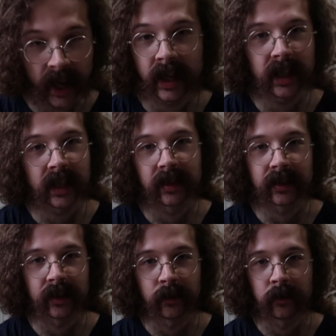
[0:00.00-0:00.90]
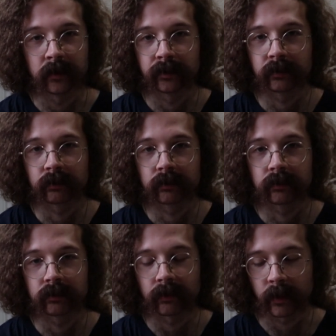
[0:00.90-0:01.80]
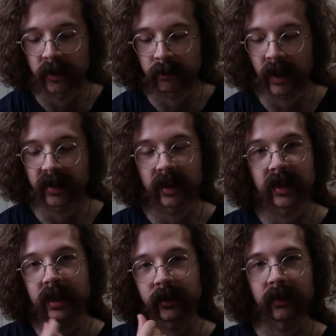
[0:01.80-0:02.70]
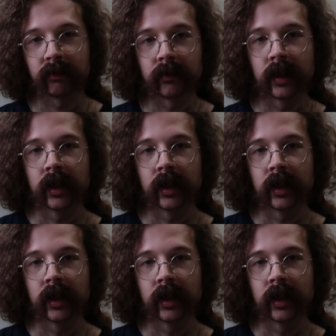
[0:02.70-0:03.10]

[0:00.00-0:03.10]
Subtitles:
any hint of spice. It doesn't even